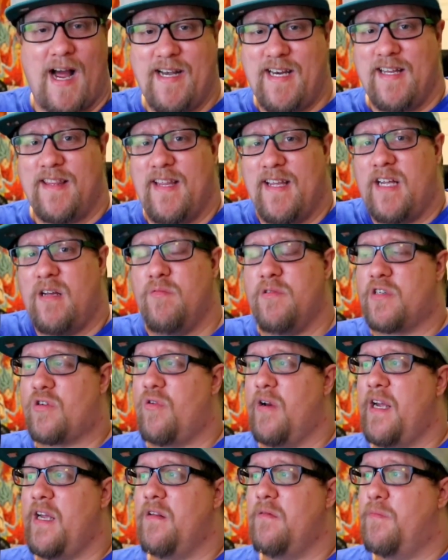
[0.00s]
I did think it was
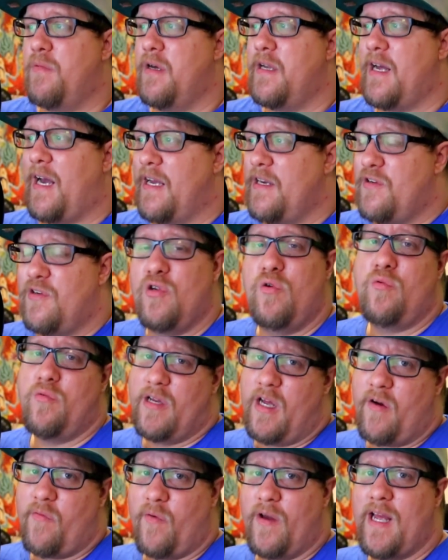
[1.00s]
great, but I do
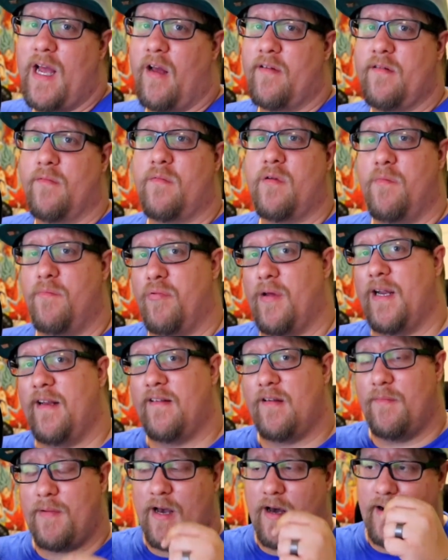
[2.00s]
definitely have some
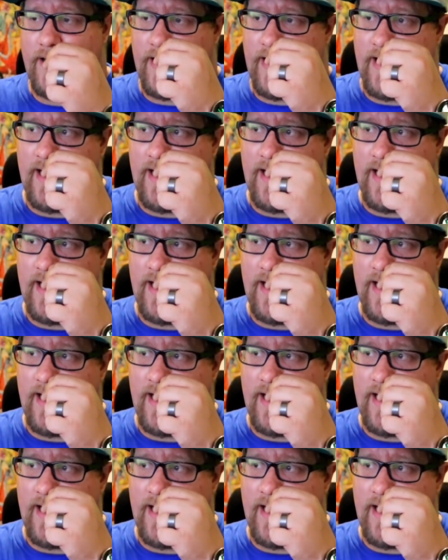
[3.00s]
complaints about it,